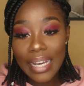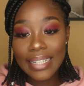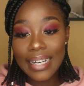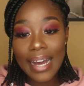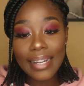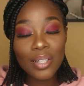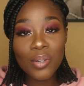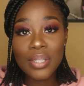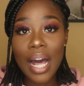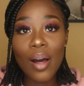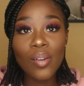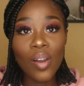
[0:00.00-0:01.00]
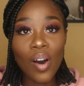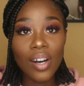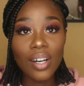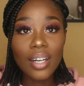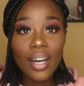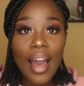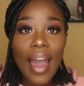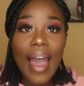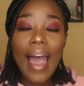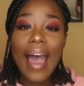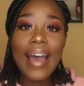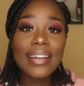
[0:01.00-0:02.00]
God knows how long,
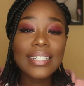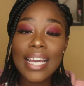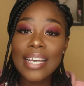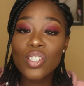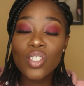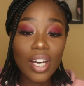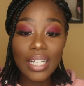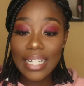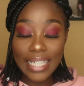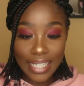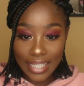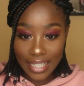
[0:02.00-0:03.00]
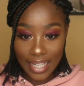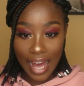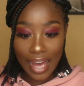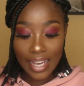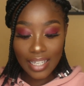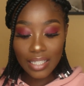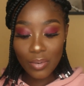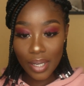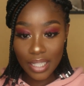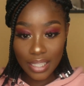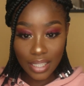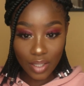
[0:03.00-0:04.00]
and it's not easy. I actually
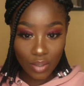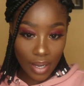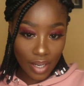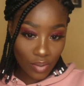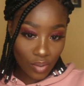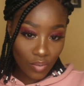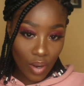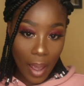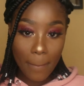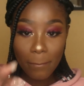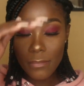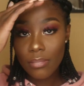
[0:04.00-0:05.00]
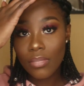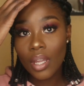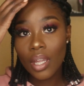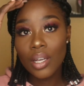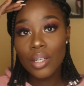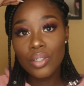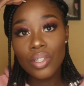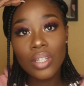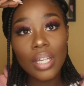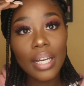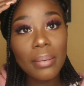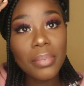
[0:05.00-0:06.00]
want to see, do you
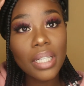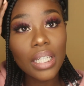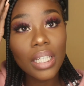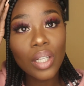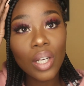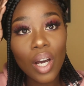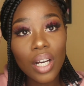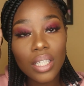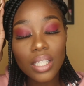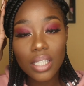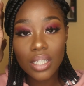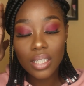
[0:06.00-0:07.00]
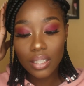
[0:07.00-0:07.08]
think I'm gonna need gloss?